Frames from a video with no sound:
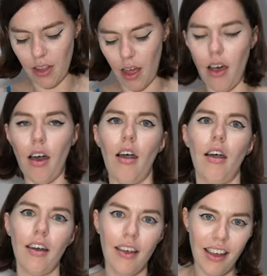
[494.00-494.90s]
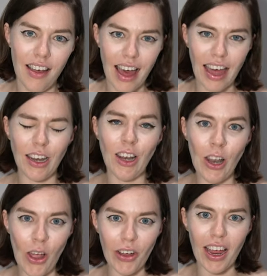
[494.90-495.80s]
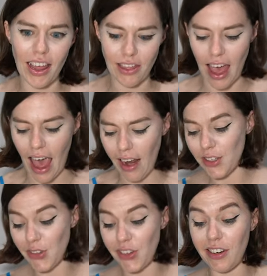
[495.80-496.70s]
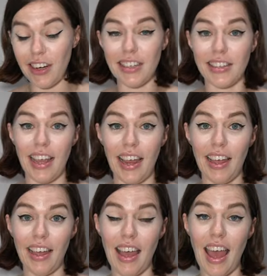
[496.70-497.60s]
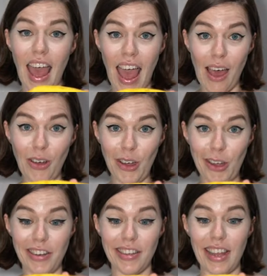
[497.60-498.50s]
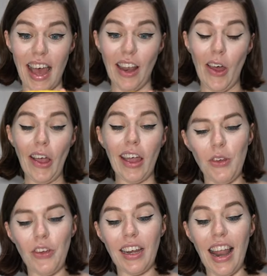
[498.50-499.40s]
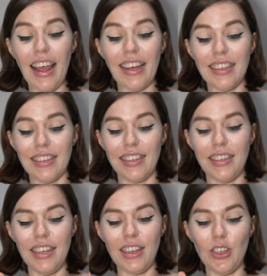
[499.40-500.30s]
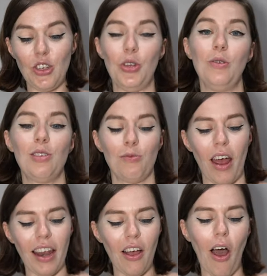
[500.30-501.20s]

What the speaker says: Oh. And look at that. Seriously, how good does that look? You can like see the juice running